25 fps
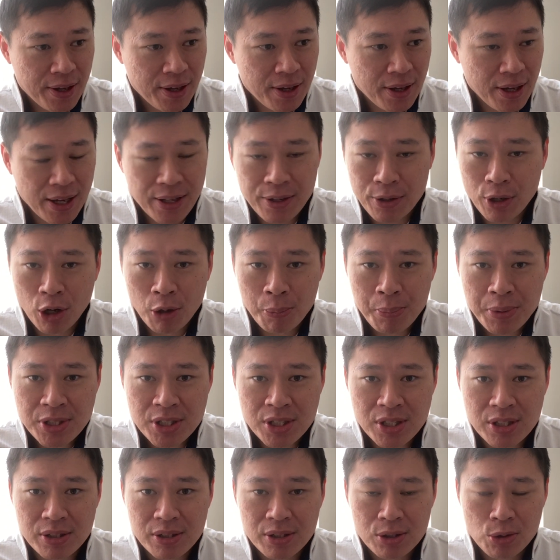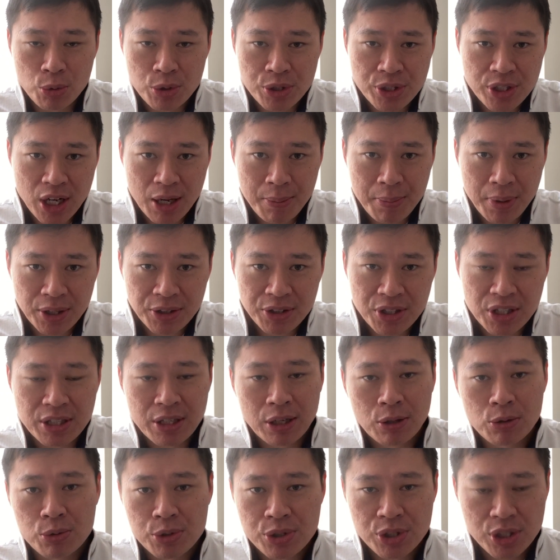And opposite Queenstown MRT now,
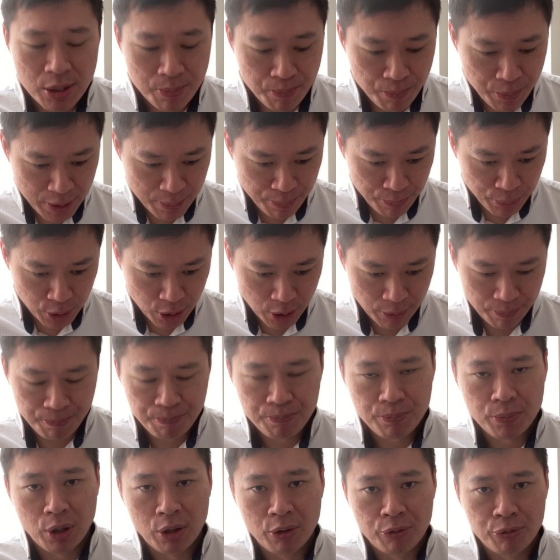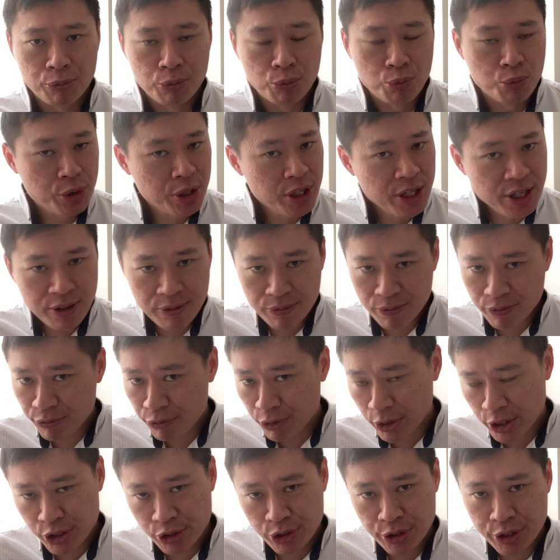you see a big plot of really
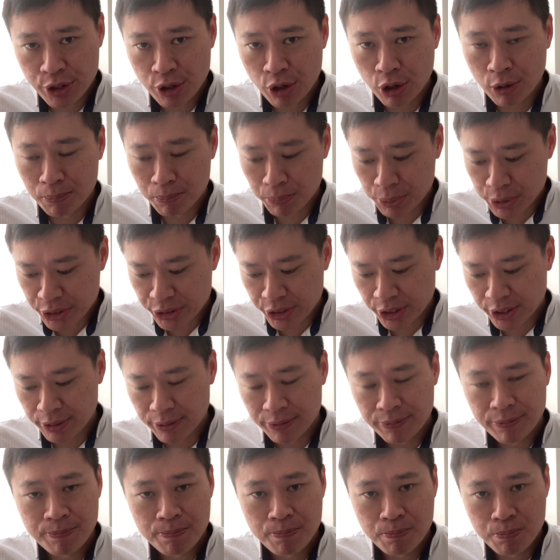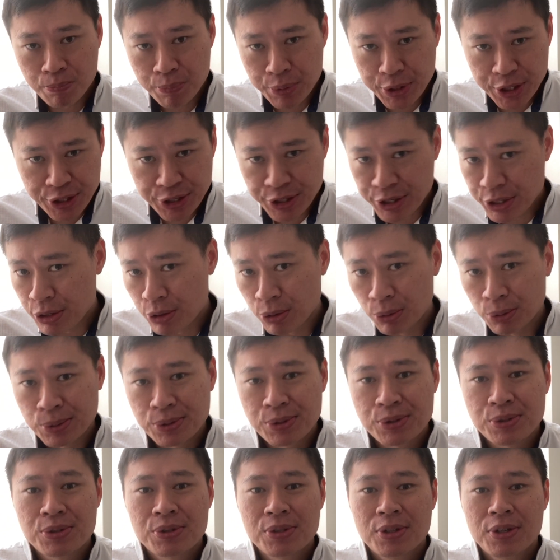freshly completed
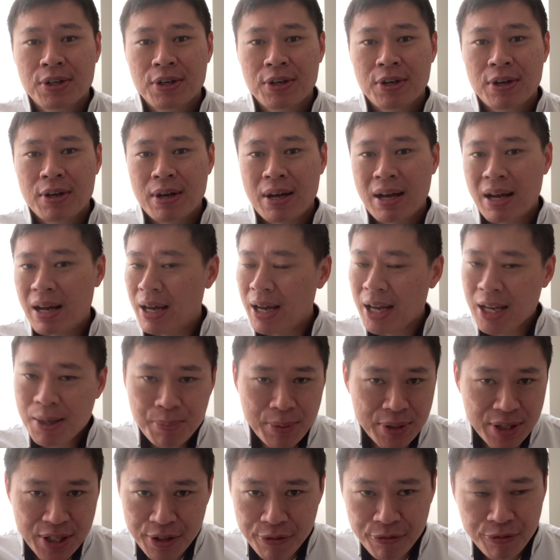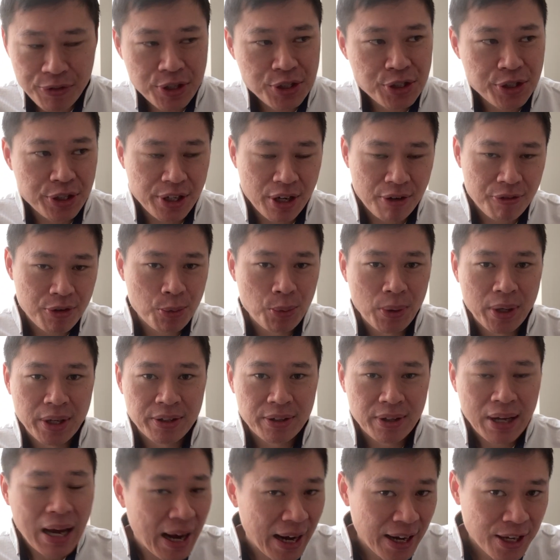BTOs. I believe each and every one,
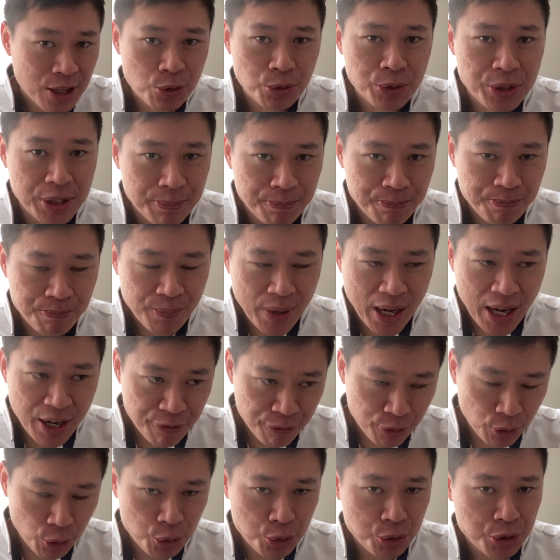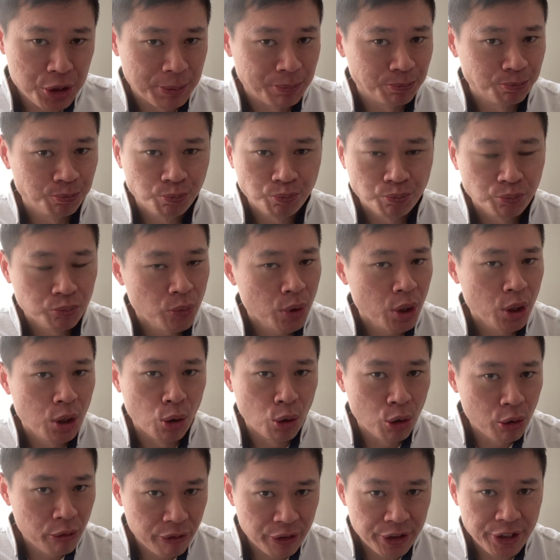high floor unit,
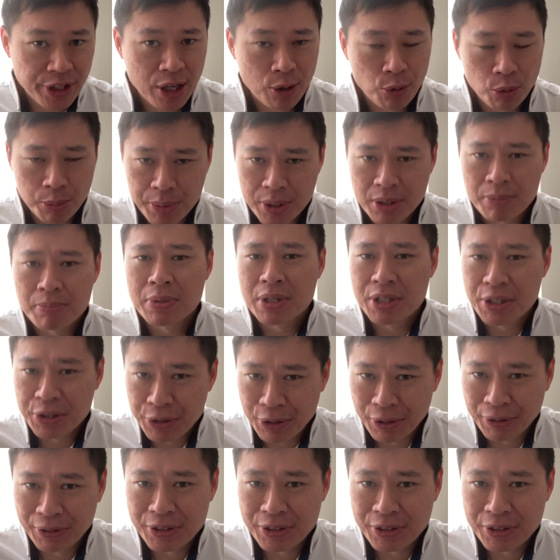over there will be $1 million.